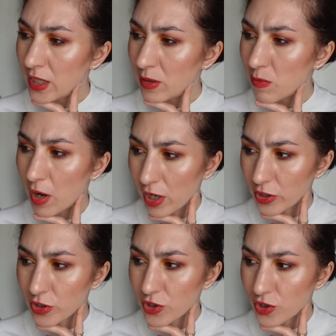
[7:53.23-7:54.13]
in
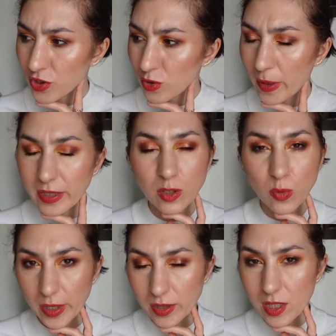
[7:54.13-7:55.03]
March
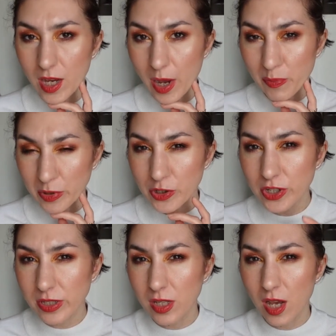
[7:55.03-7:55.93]
2020 I
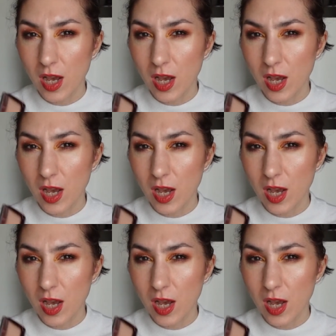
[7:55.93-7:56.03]
purchased